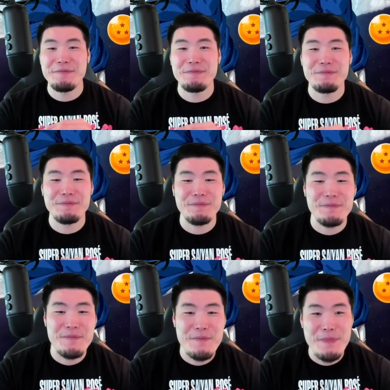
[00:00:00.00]

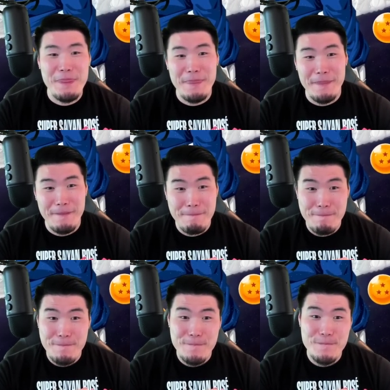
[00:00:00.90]

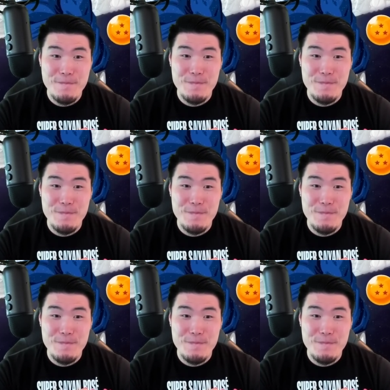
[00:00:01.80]
(no one is talking)